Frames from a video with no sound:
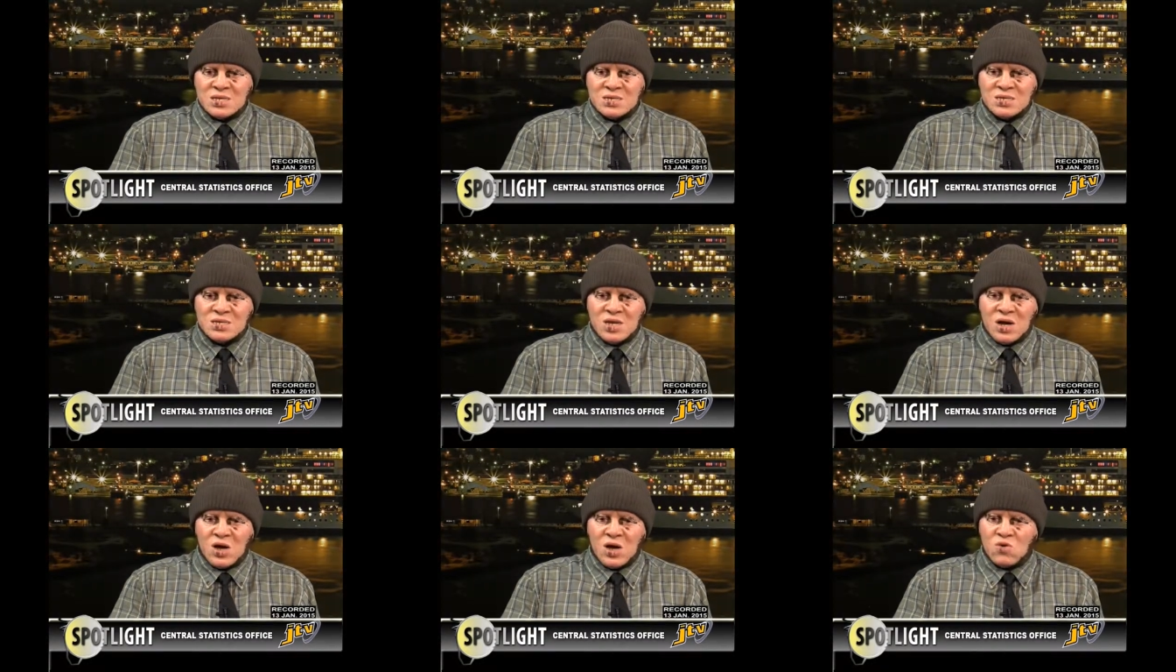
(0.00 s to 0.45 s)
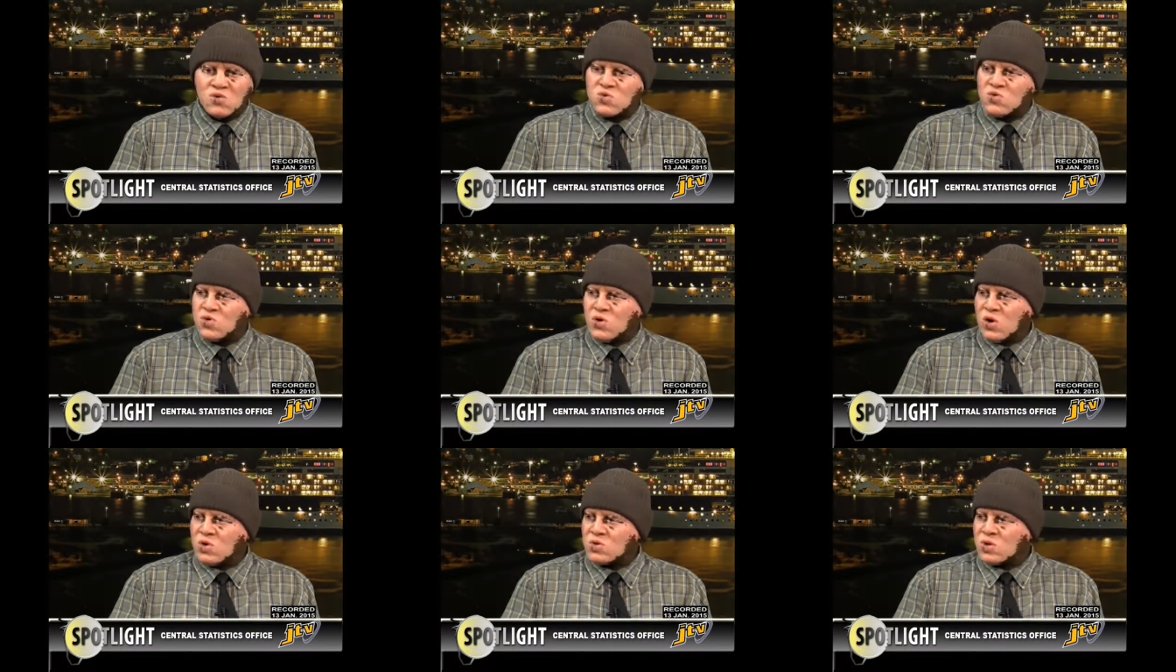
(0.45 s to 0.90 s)
you know how
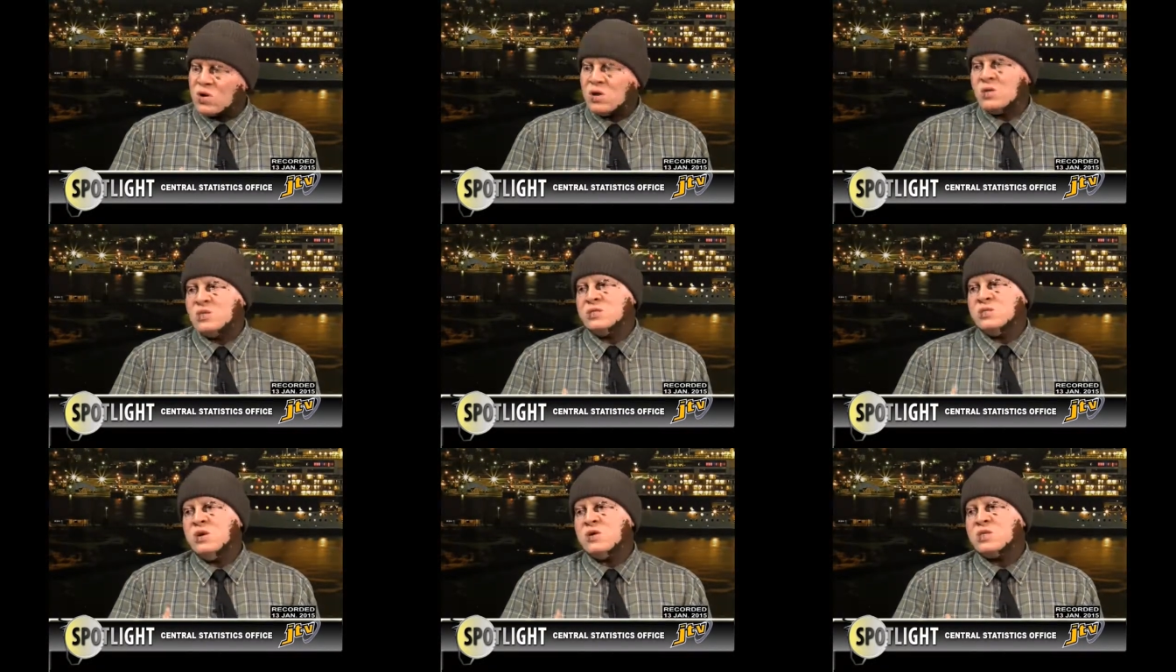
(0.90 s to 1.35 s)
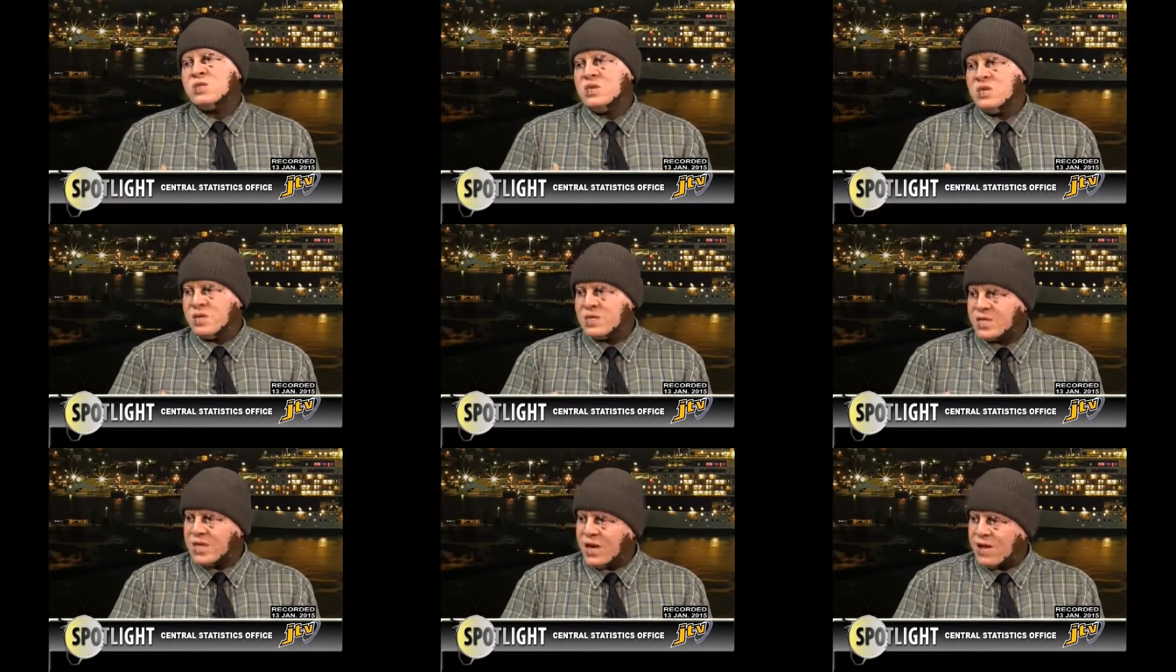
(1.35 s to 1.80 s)
to how to conduct
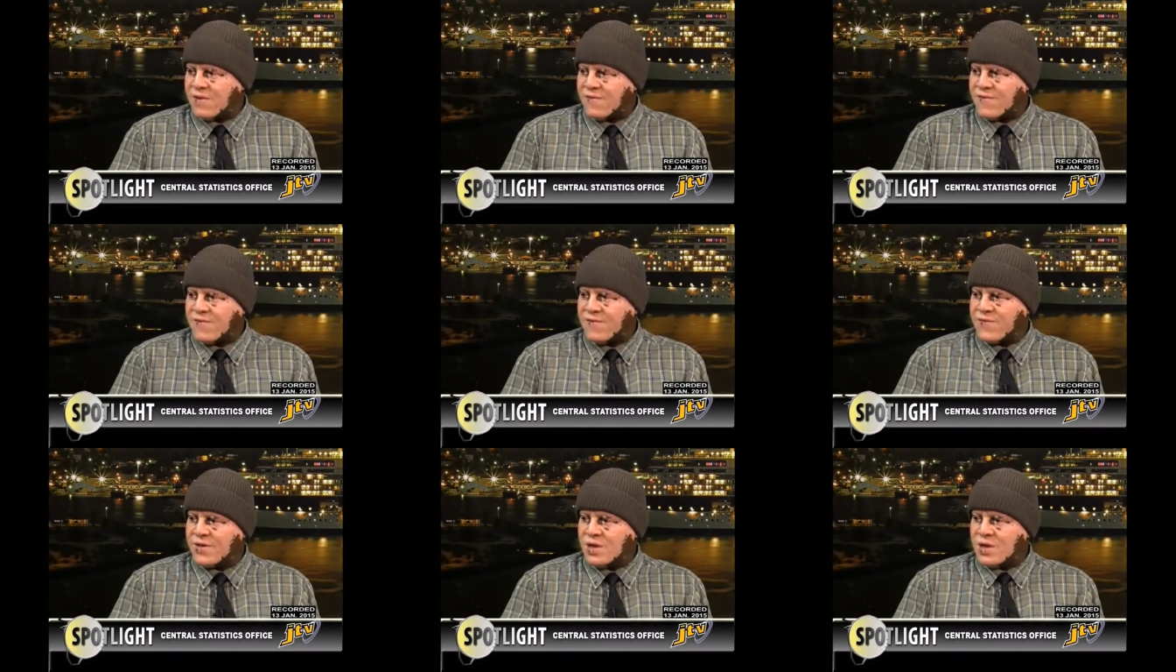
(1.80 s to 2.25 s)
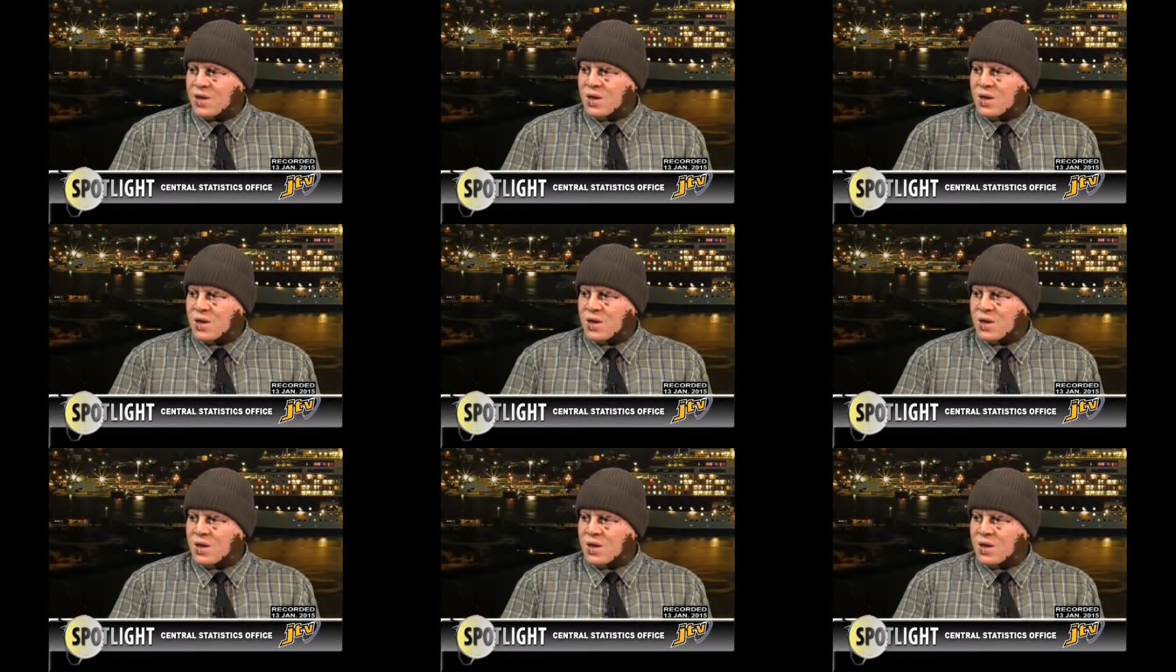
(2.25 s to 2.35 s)
yourself